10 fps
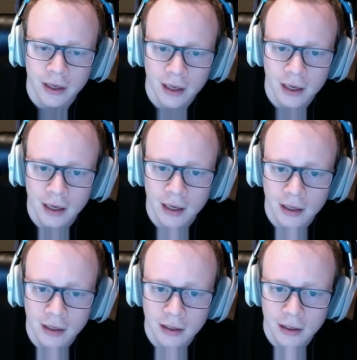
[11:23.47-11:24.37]

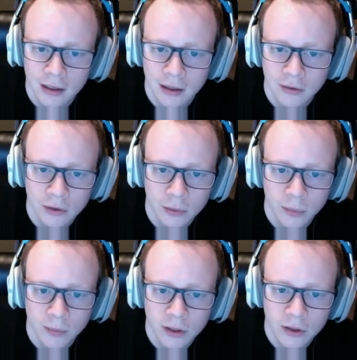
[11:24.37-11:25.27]
And if you
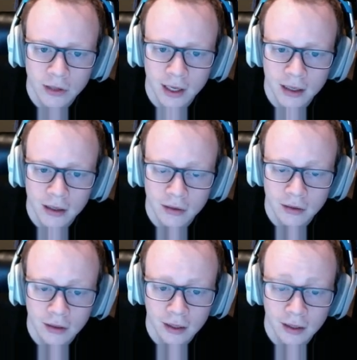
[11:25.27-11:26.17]
do that and you
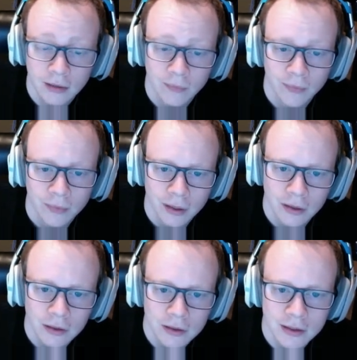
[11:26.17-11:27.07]
click it, you
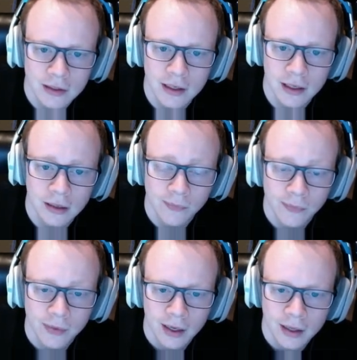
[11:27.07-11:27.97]
can see
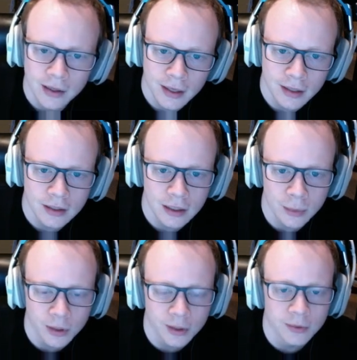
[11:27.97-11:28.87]
that
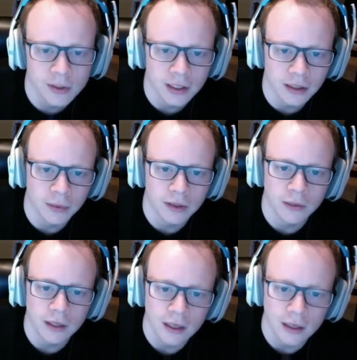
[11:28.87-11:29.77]
template that we set up at the
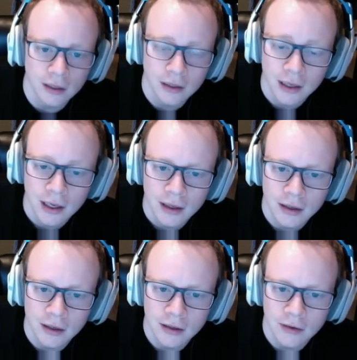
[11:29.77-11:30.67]
beginning,
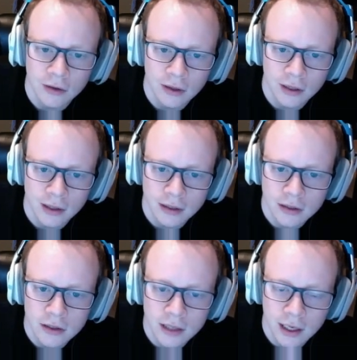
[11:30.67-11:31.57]
that
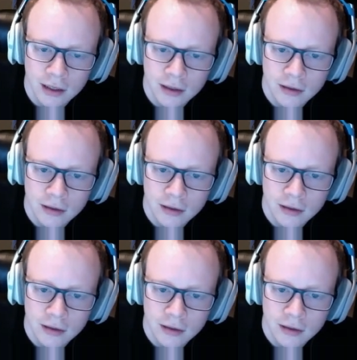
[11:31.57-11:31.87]
just had